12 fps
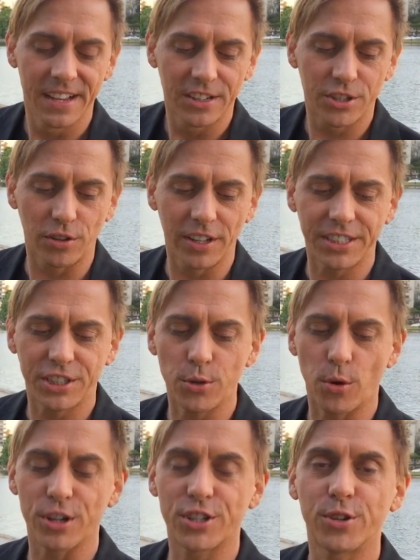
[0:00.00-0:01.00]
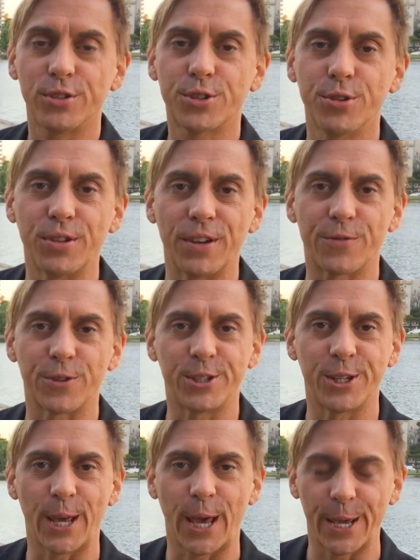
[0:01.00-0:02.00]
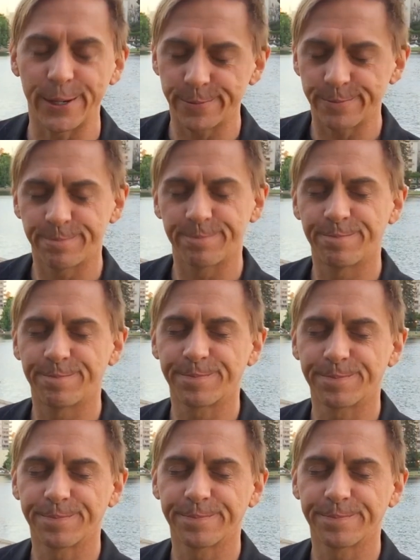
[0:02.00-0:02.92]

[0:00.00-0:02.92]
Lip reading: So let's do our soul tune-up for today. Now,